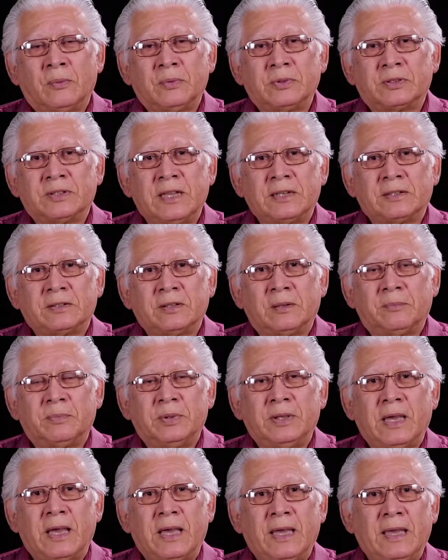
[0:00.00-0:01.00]
sent to the
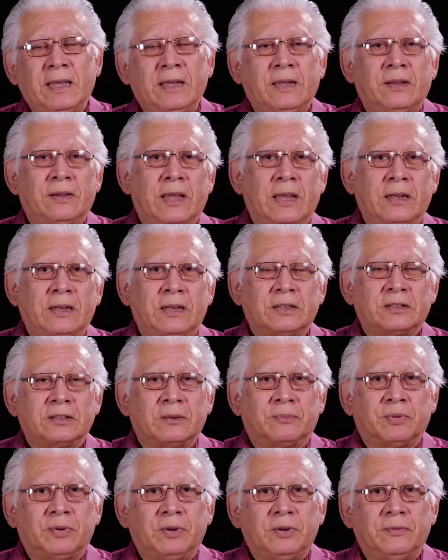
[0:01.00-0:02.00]
BIA, they
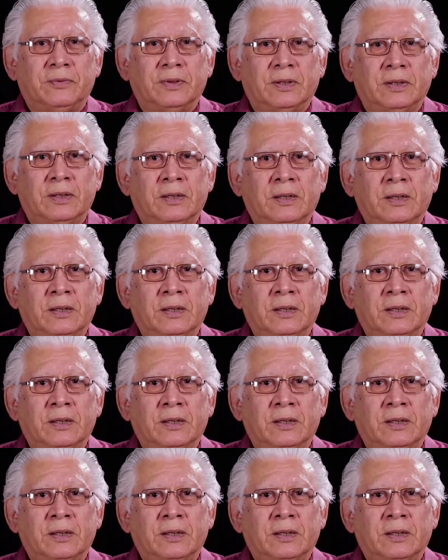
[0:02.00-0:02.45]
disapproved it.